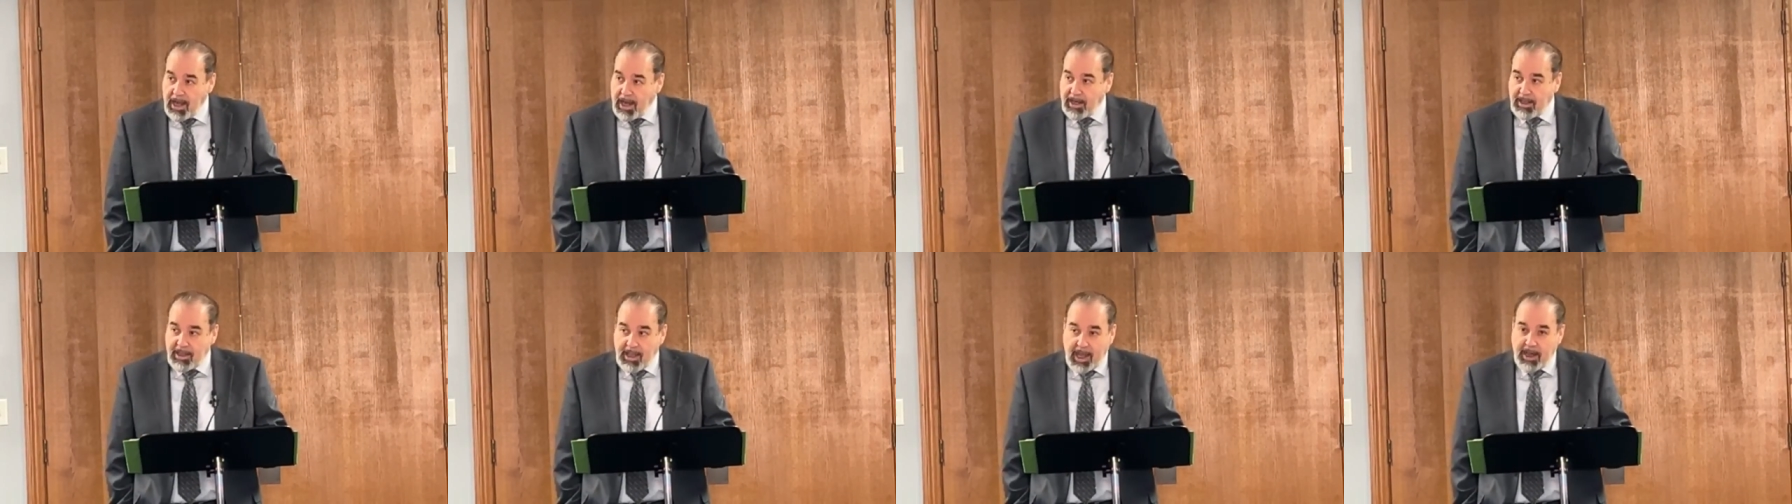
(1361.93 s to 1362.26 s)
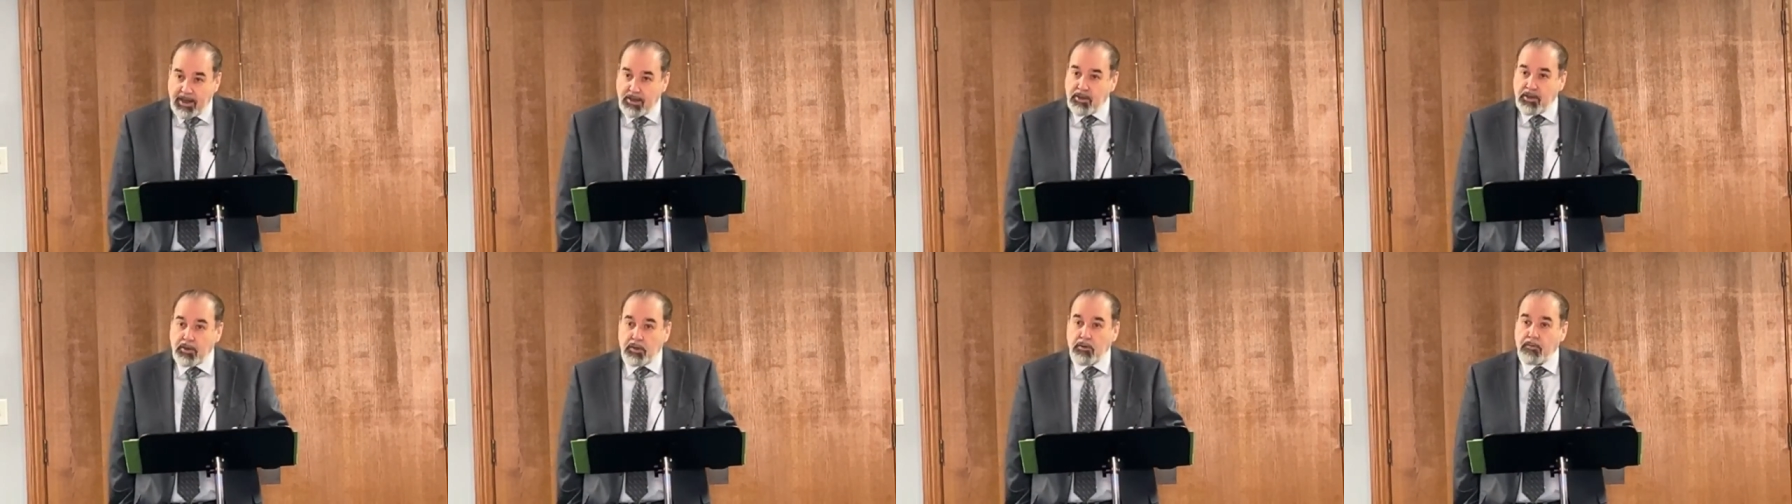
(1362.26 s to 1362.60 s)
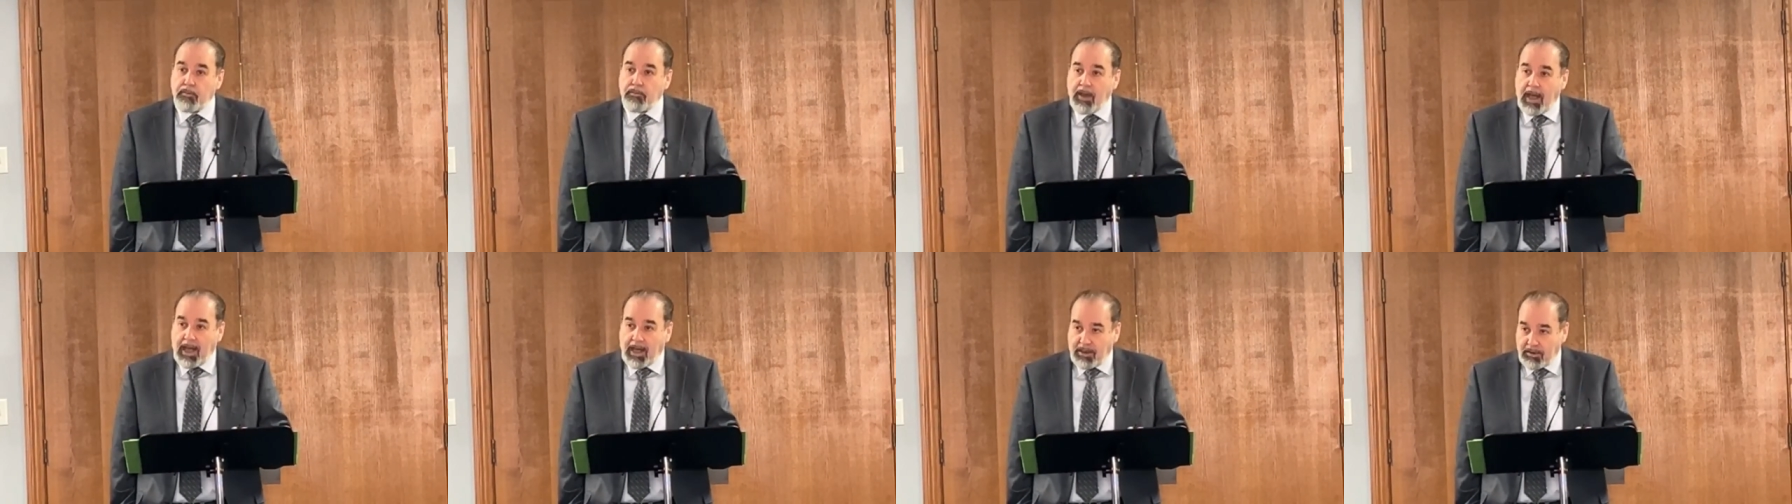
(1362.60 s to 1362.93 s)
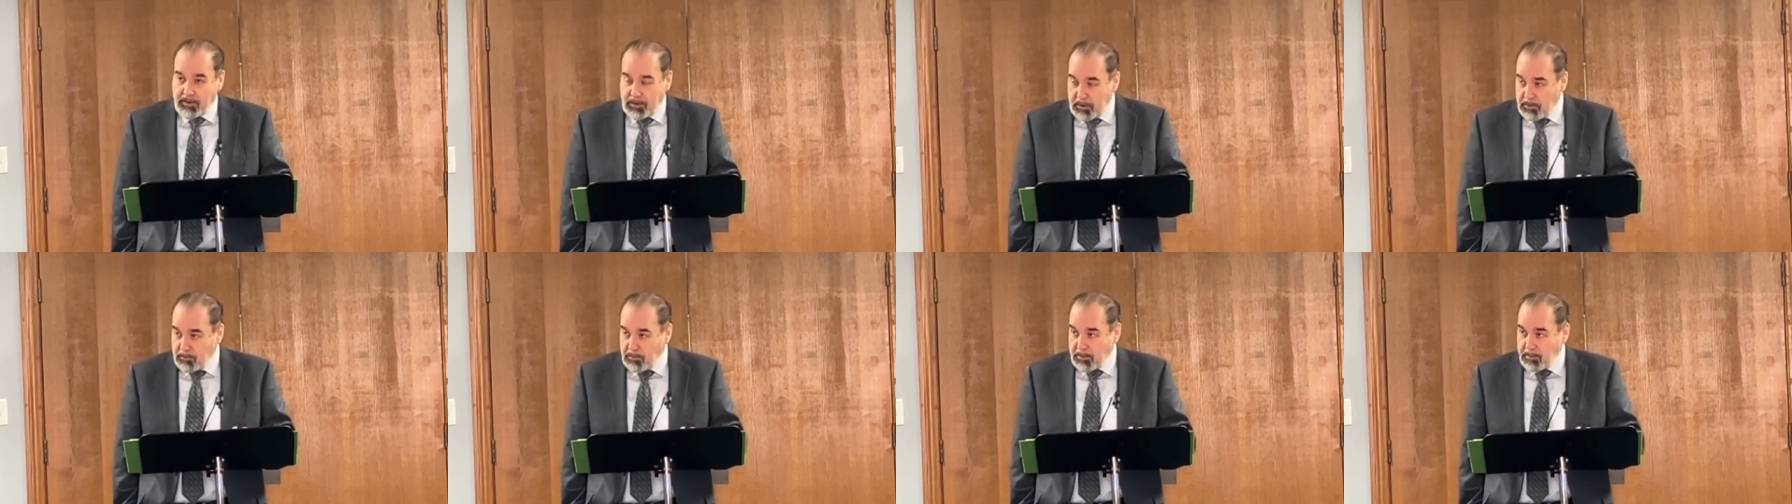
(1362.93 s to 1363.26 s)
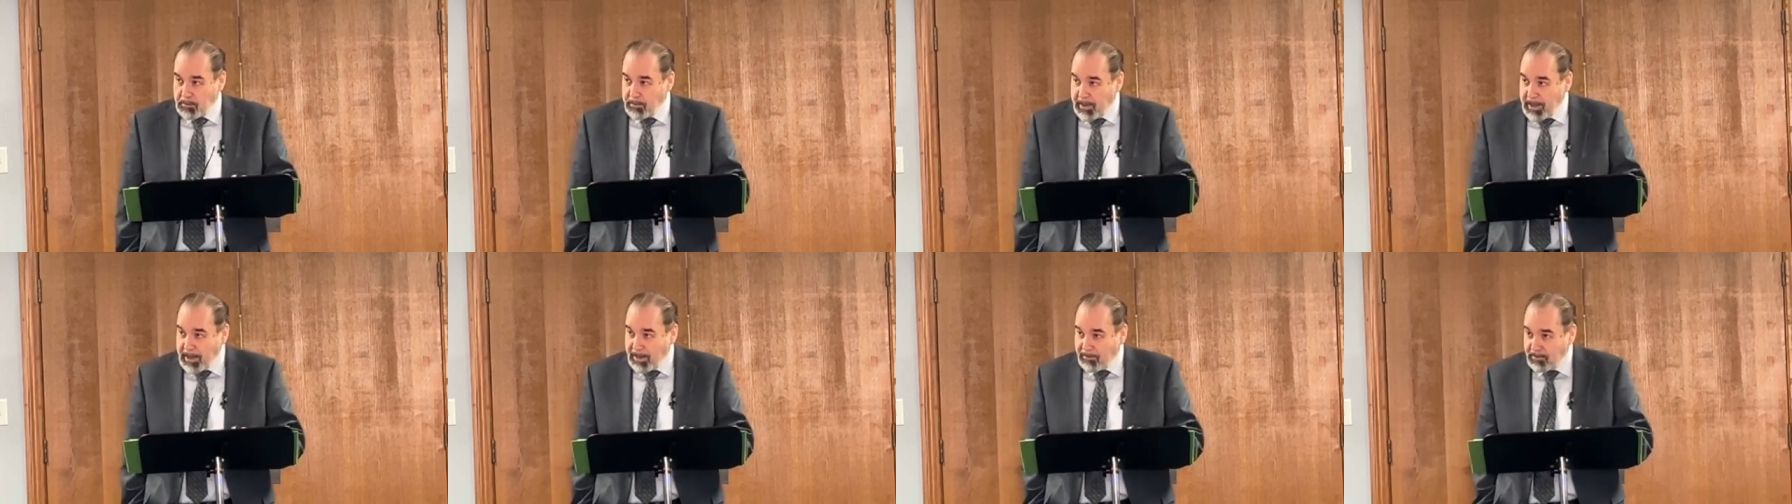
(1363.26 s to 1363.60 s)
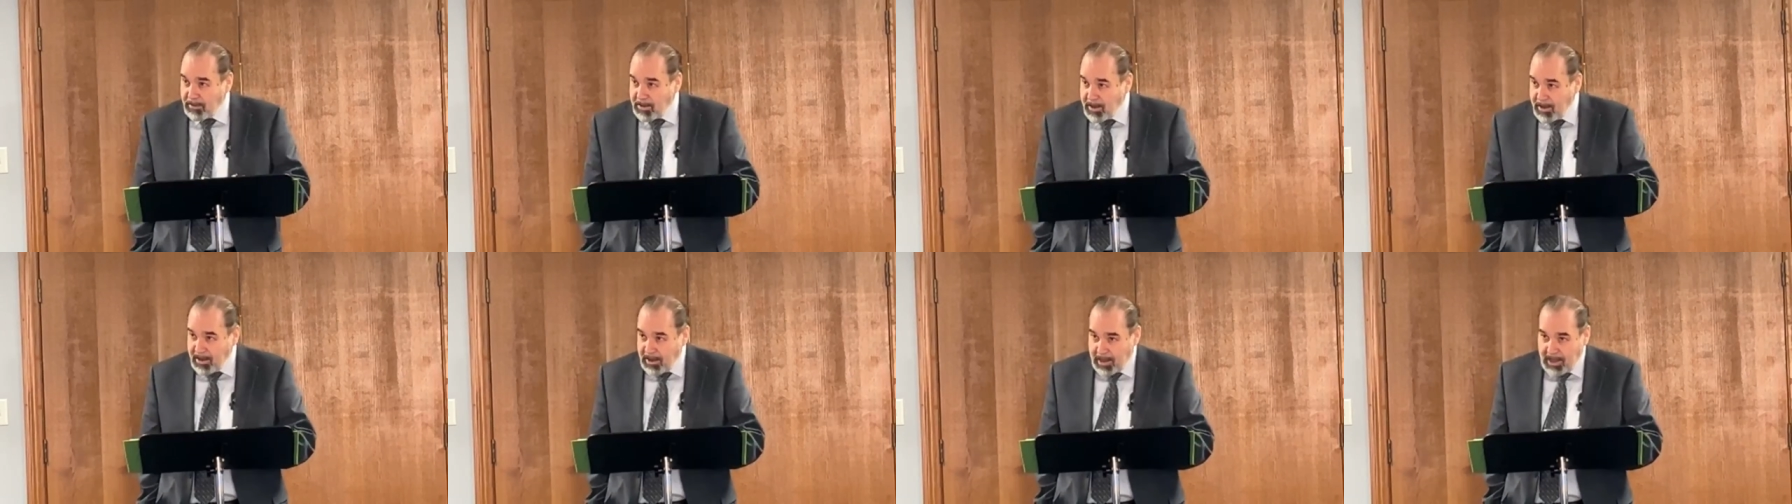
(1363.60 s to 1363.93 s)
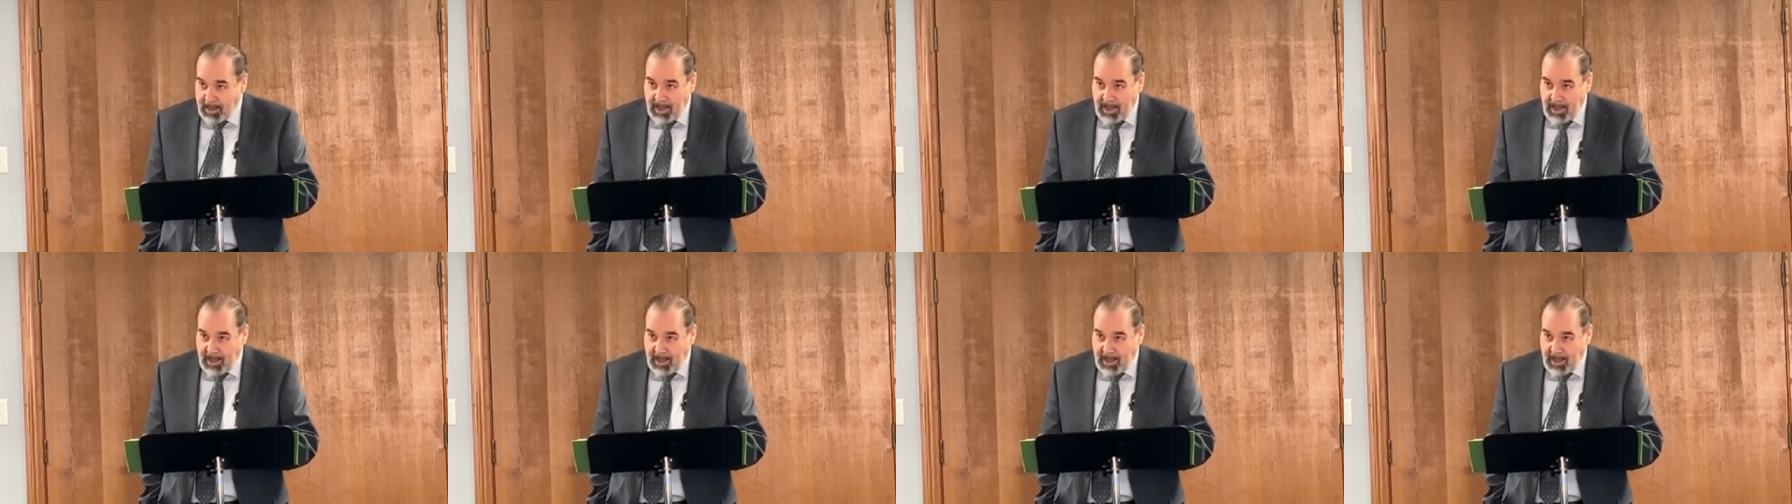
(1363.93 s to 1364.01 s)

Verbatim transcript: and they do follow you around.